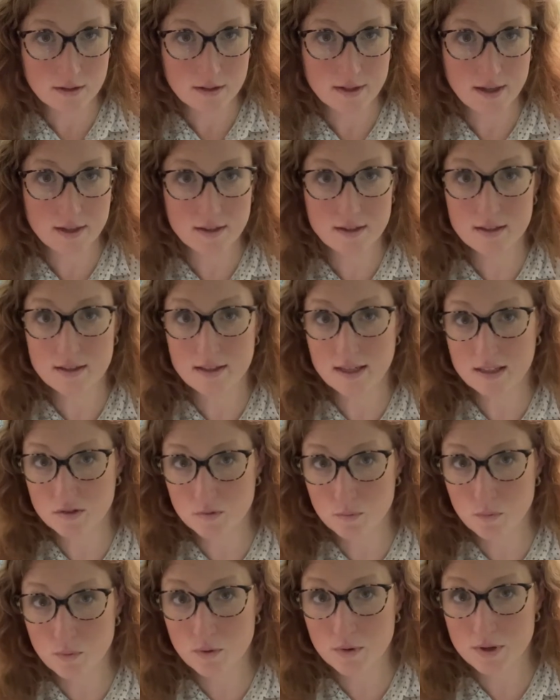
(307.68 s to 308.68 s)
I think
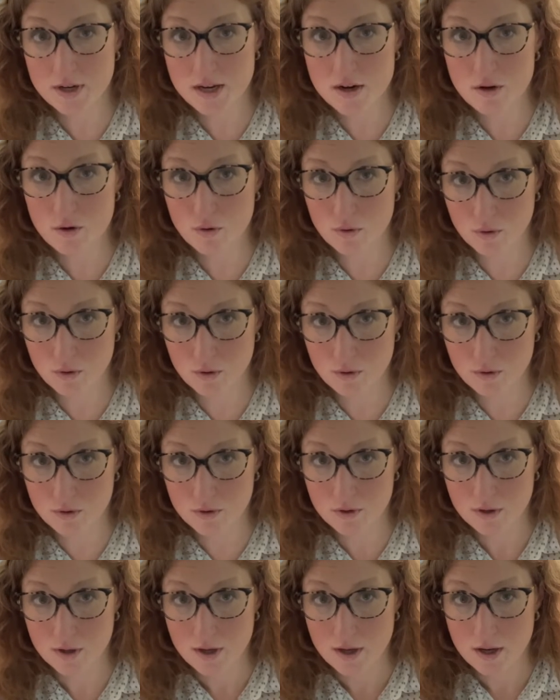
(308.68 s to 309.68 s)
that's pretty cool.
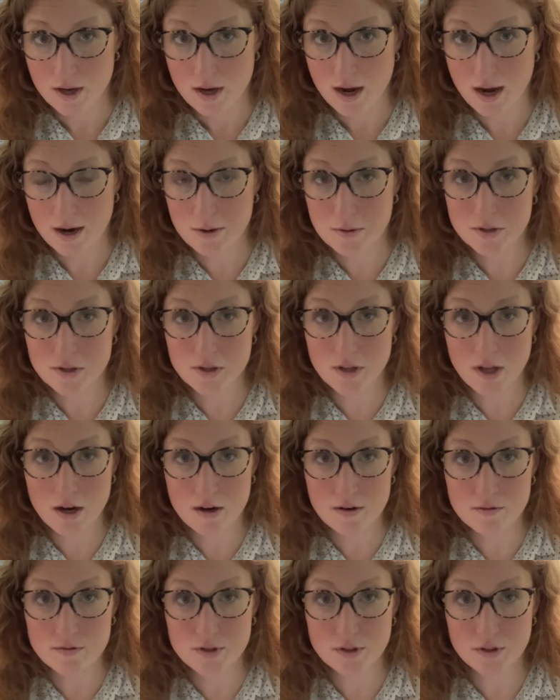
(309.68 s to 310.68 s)
I would
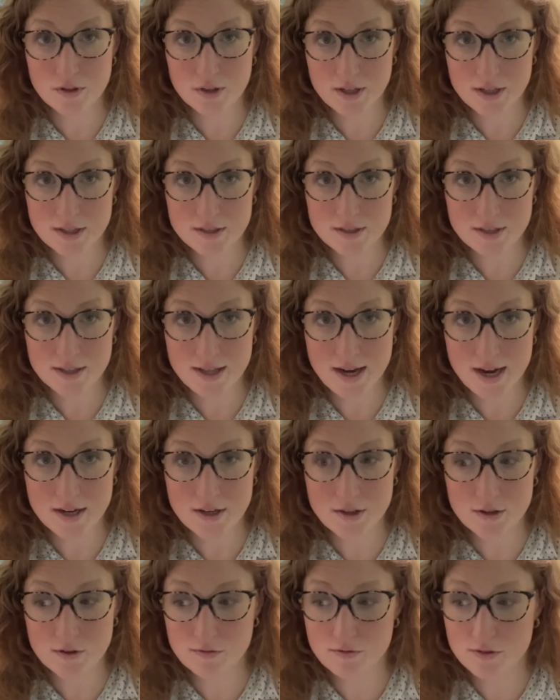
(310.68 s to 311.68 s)
love to look into that
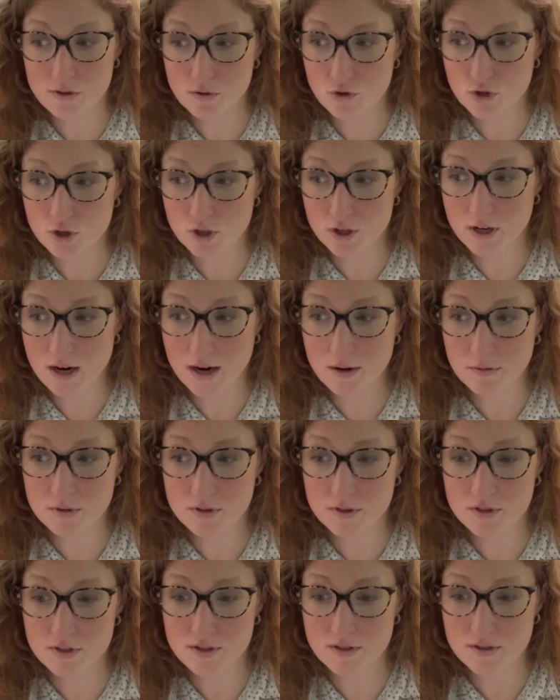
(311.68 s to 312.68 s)
in the future. I
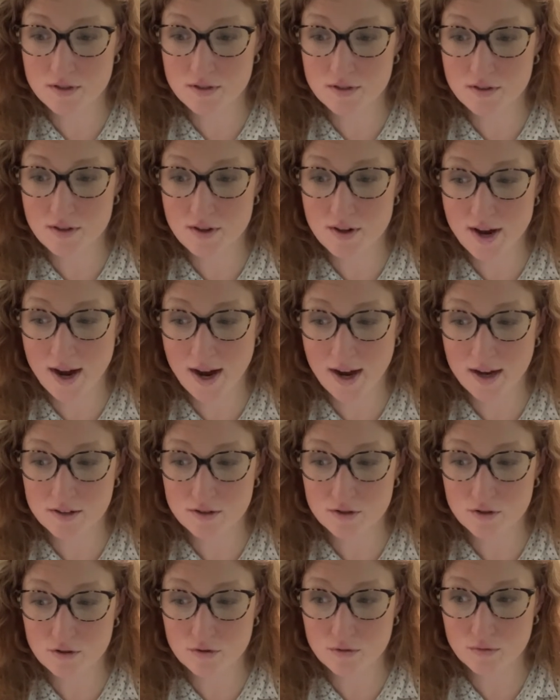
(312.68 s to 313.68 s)
was not
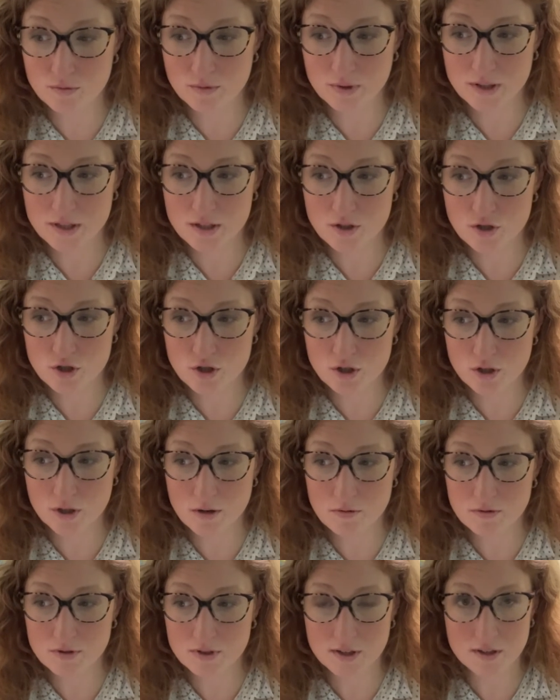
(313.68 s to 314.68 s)
really sure
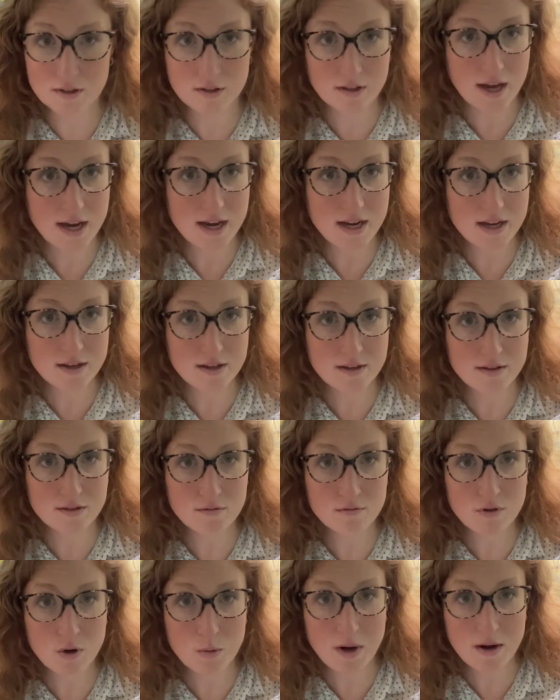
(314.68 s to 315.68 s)
I was gonna like
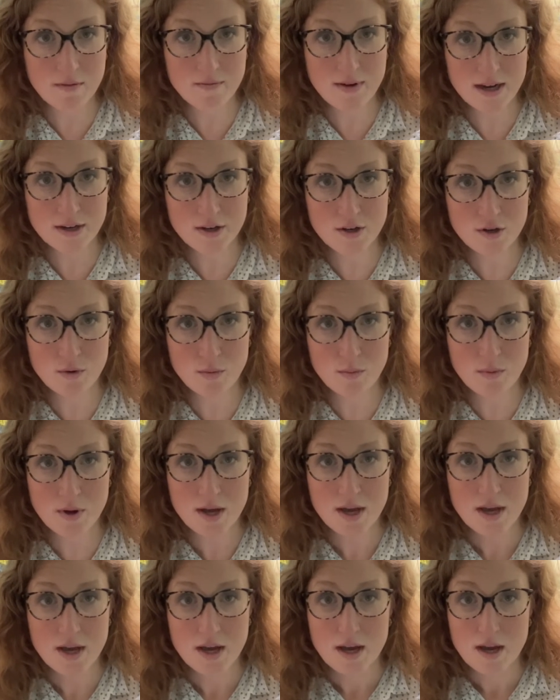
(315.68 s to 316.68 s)
the robot
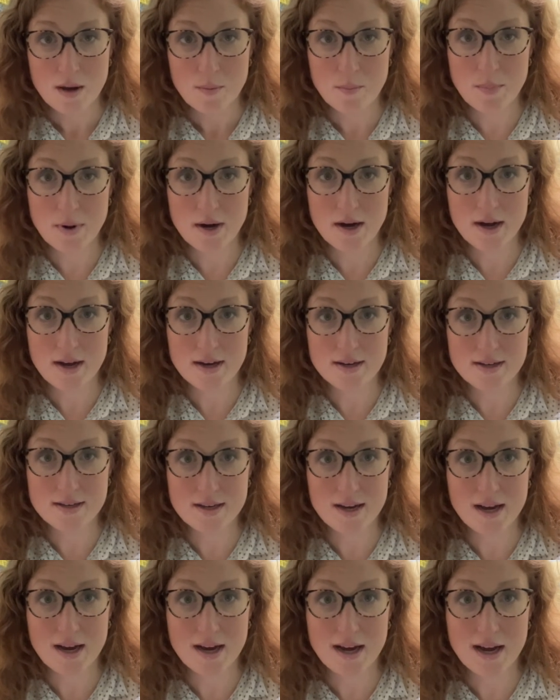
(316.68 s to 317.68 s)
vacuum
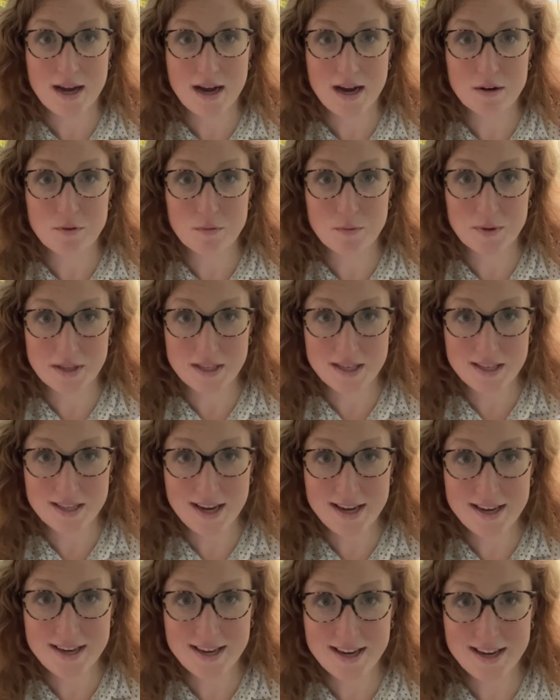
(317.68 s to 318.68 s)
but I really
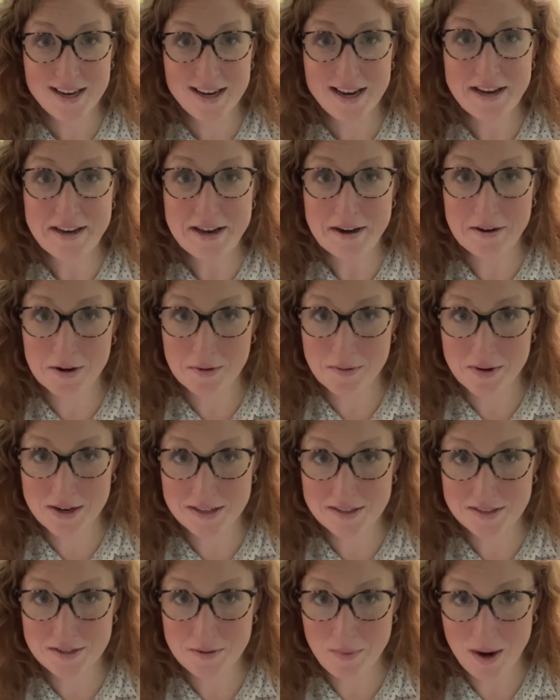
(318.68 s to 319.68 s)
like it and now I
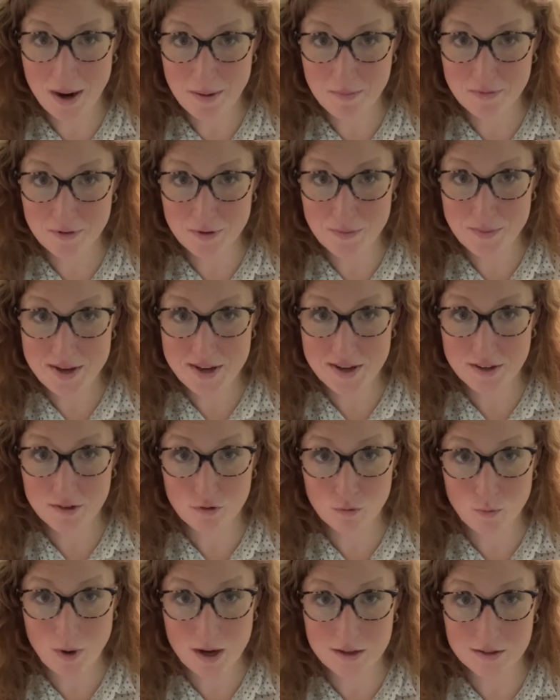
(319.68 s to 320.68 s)
want it to map for me
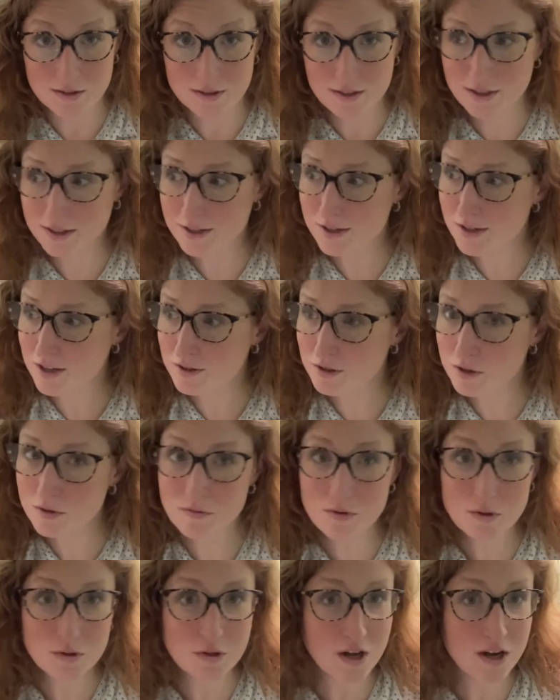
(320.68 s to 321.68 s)
as well. Could it also
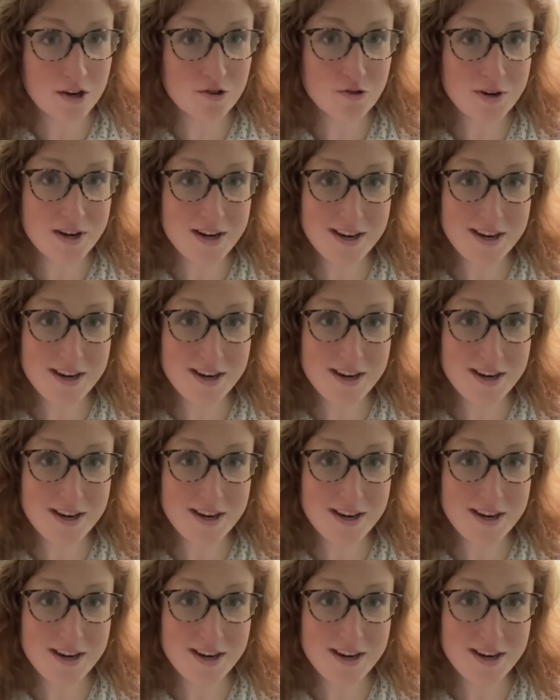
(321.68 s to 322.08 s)
fold laundry?